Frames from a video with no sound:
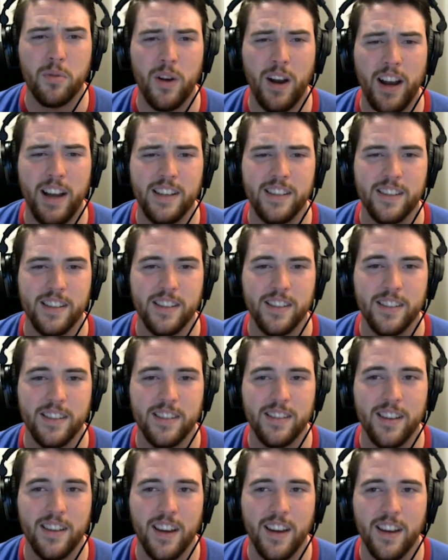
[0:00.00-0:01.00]

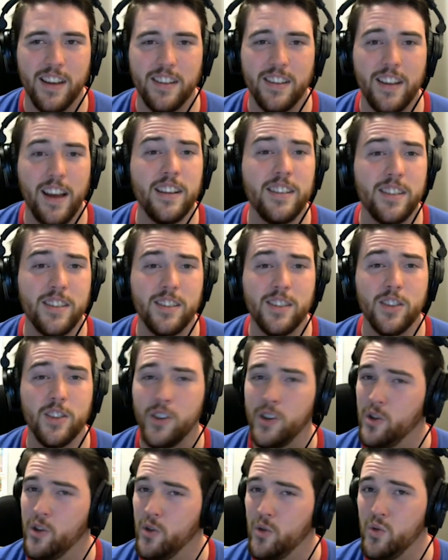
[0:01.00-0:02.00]
prizes. That's
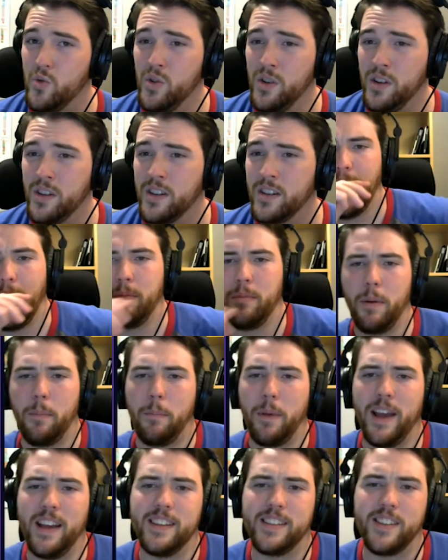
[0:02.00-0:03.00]
new. Be
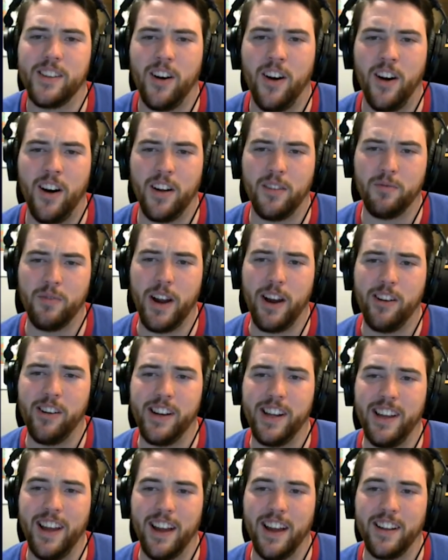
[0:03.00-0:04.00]
based on
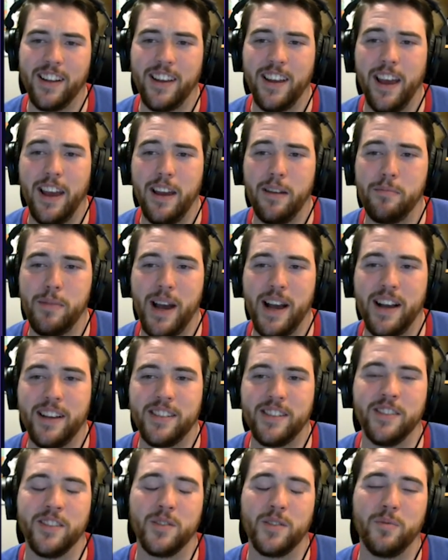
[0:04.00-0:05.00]
rarity and the game
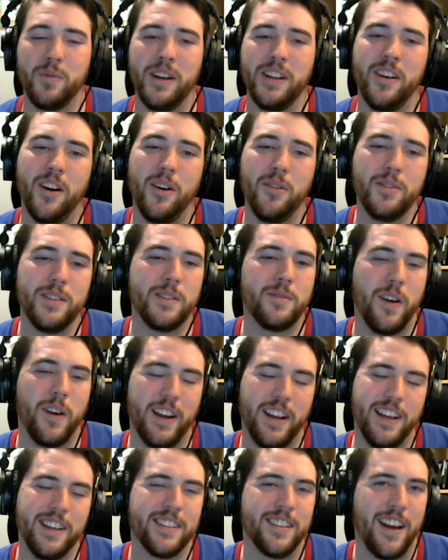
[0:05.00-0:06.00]
master's win. Oh, that's
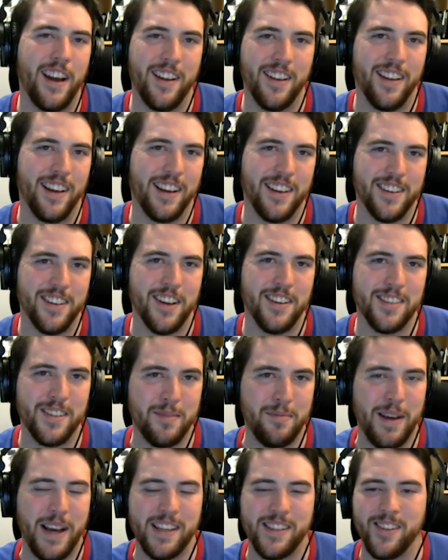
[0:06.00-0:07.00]
funny. He's kind of like a dungeon
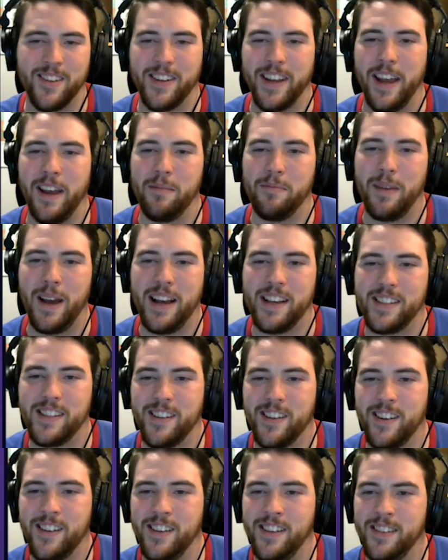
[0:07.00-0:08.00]
master, game
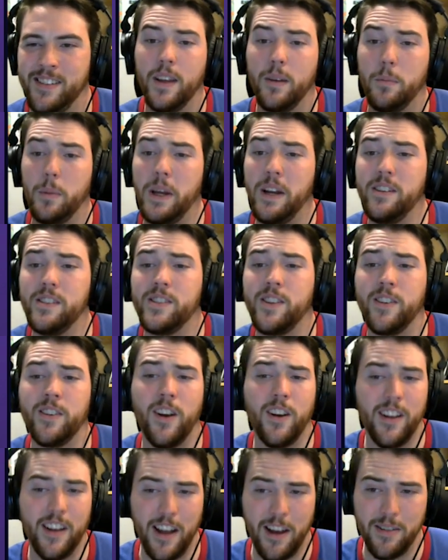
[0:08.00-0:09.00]
master. Players are
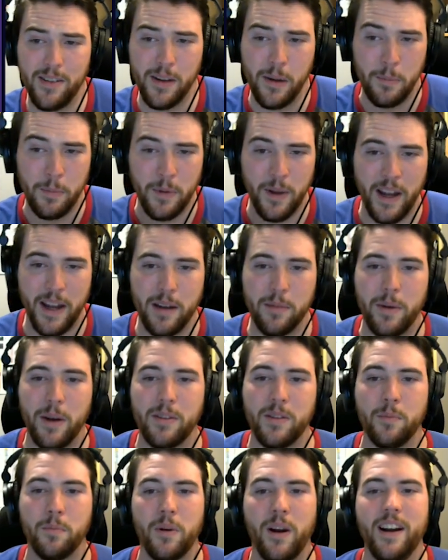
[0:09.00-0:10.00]
not allowed to complain about
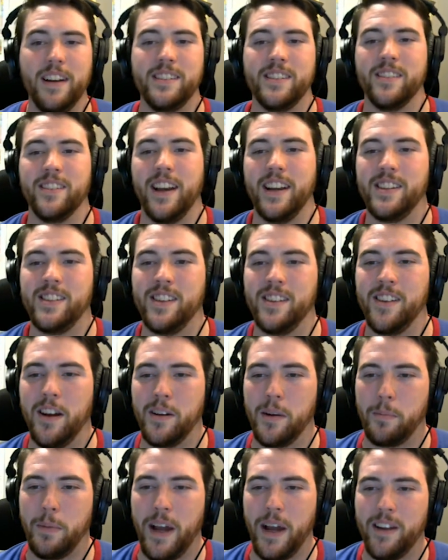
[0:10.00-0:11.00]
the prize selection
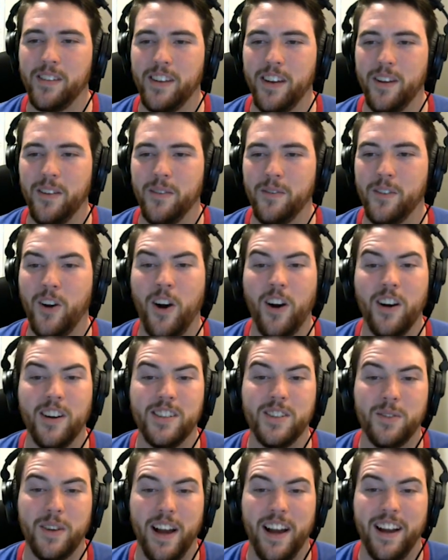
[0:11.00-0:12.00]
under penalty of
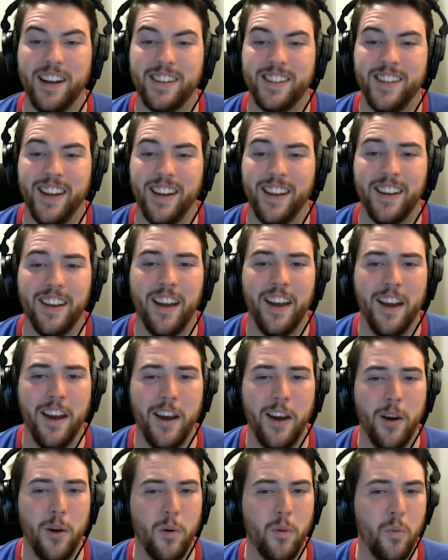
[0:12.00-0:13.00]
contracting
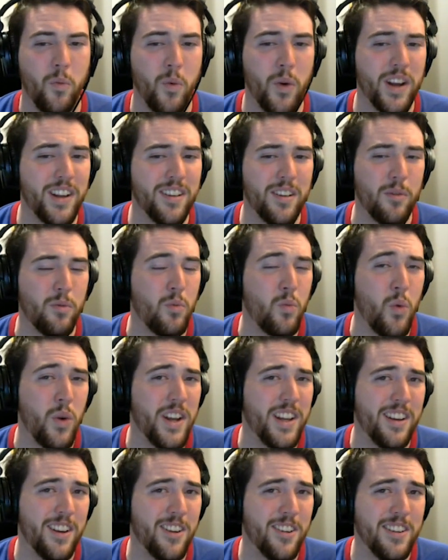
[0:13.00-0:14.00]

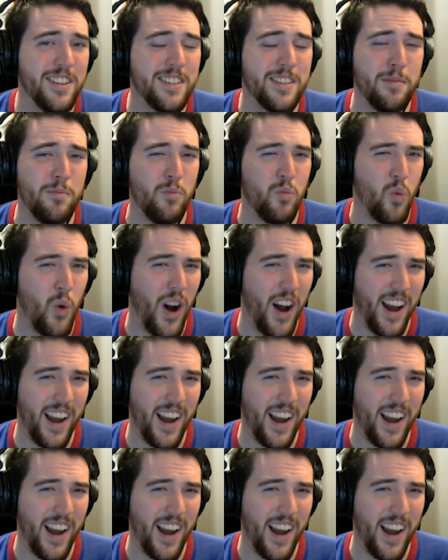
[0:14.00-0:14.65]
winerism.